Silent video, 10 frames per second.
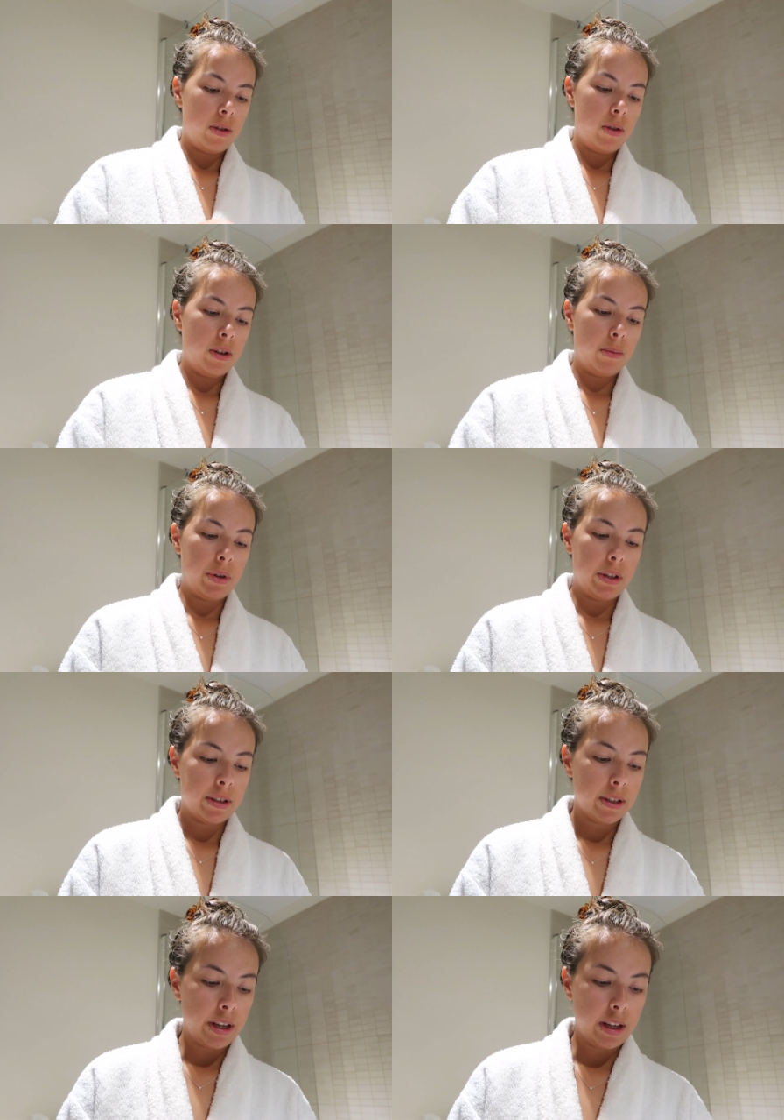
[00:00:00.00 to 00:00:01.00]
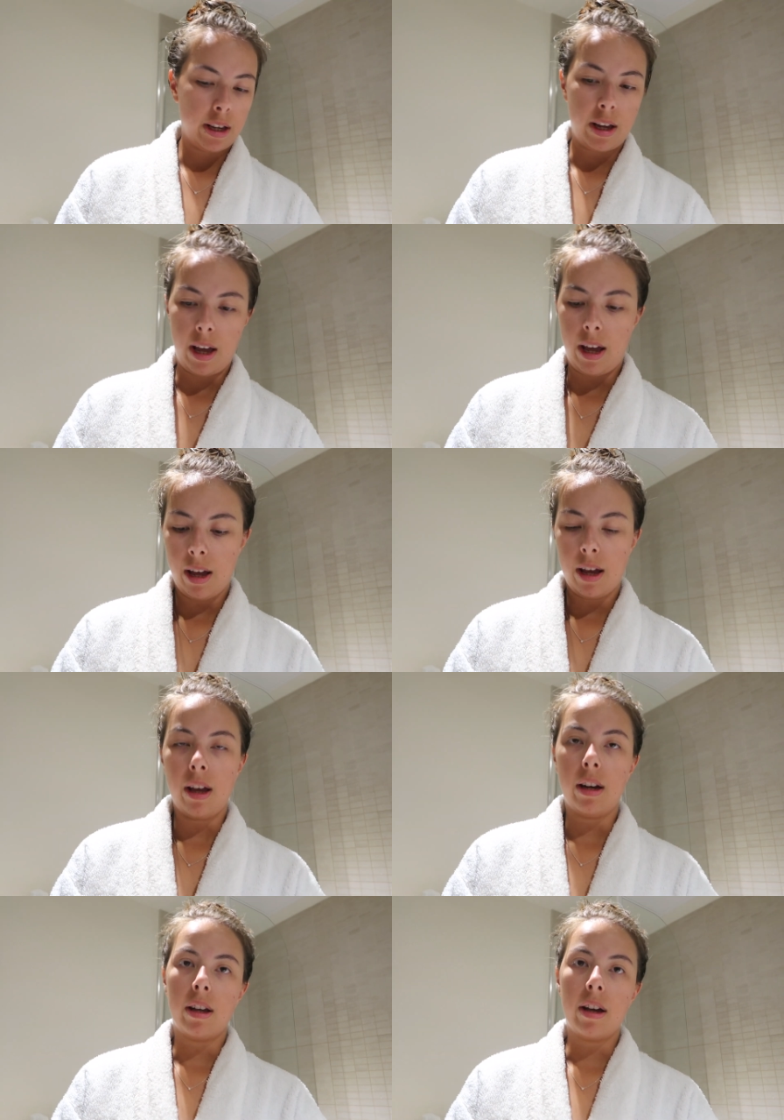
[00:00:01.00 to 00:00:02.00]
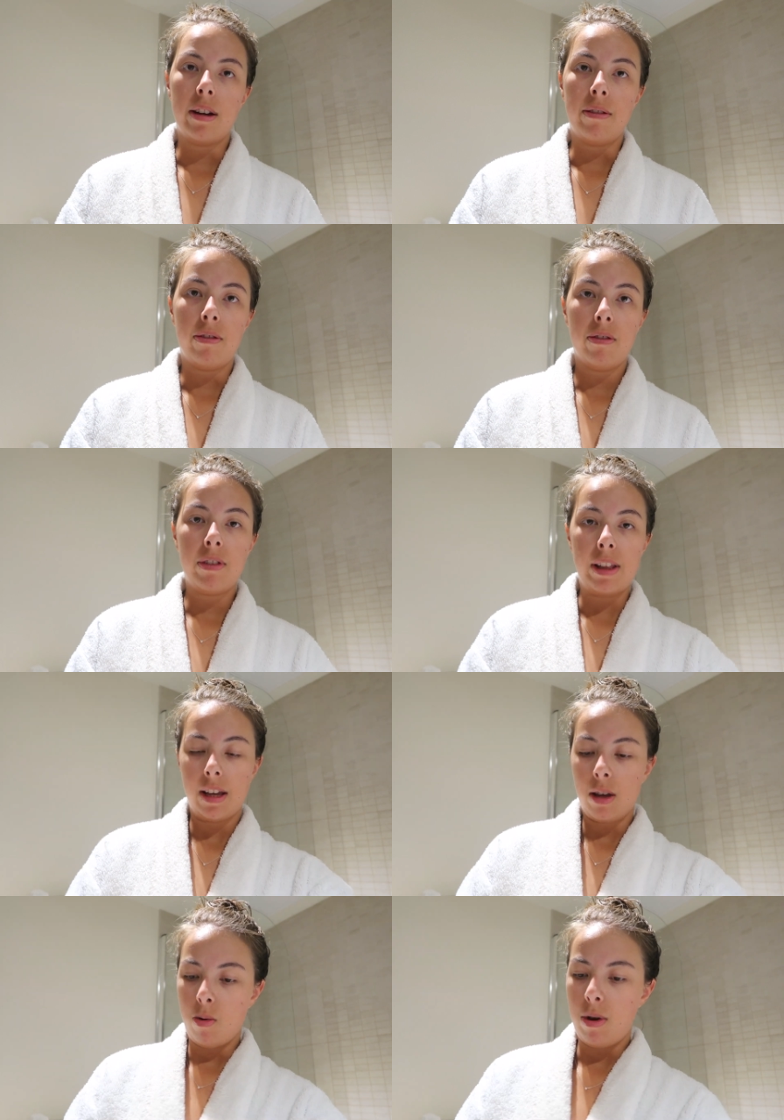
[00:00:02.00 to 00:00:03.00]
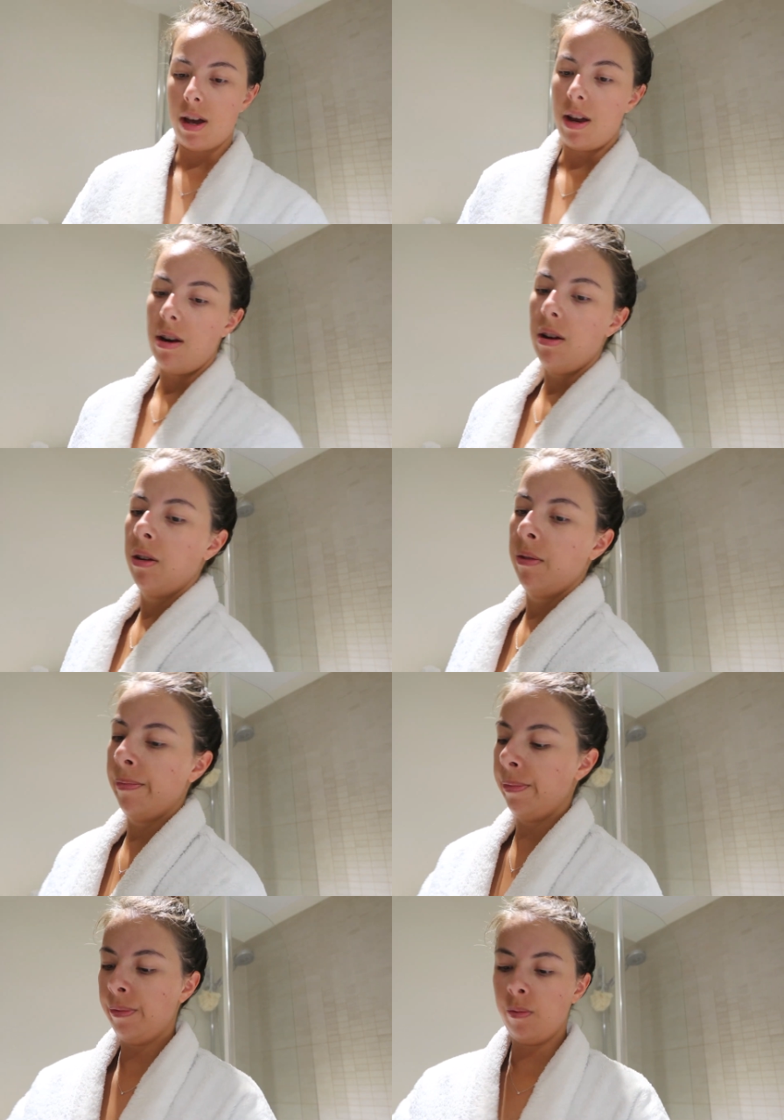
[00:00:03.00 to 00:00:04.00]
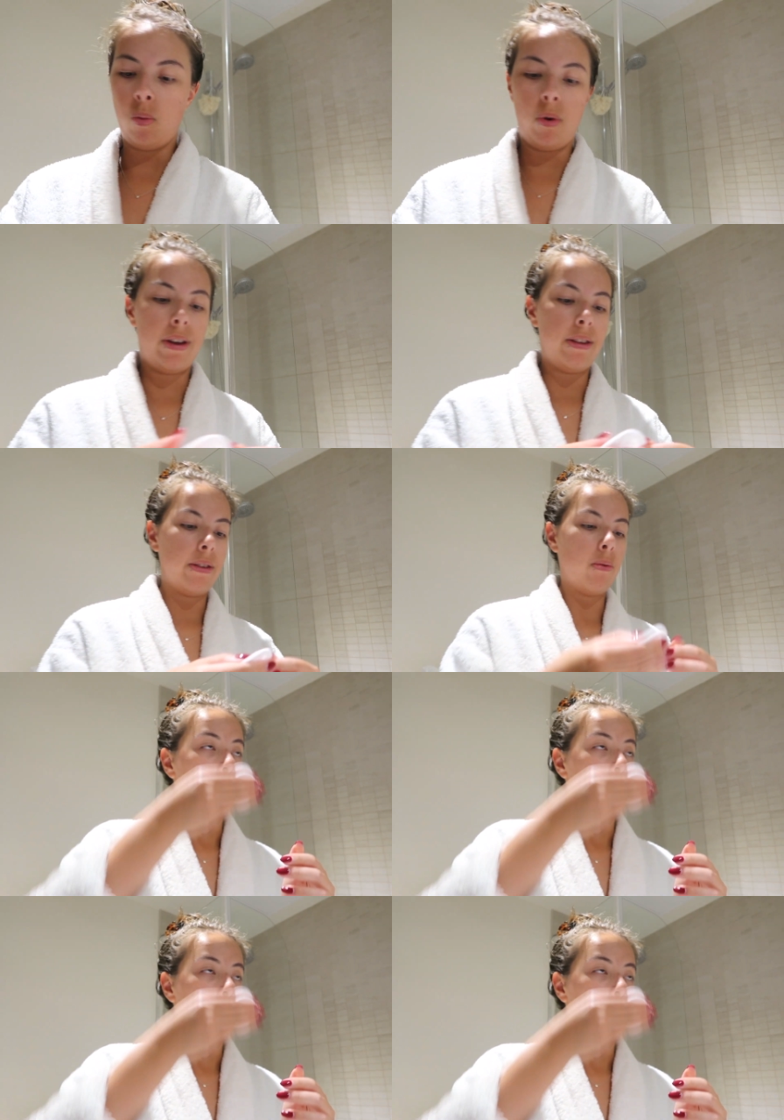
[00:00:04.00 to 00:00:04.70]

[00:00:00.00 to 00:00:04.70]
doing my skincare and kind of filling you in with